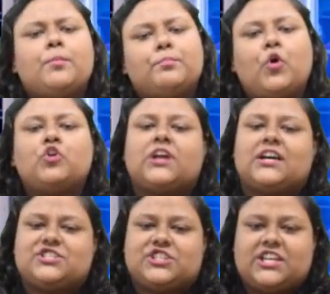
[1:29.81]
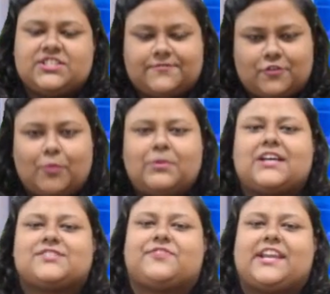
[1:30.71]
both unchanged from
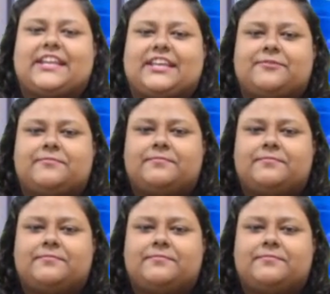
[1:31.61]
last Friday.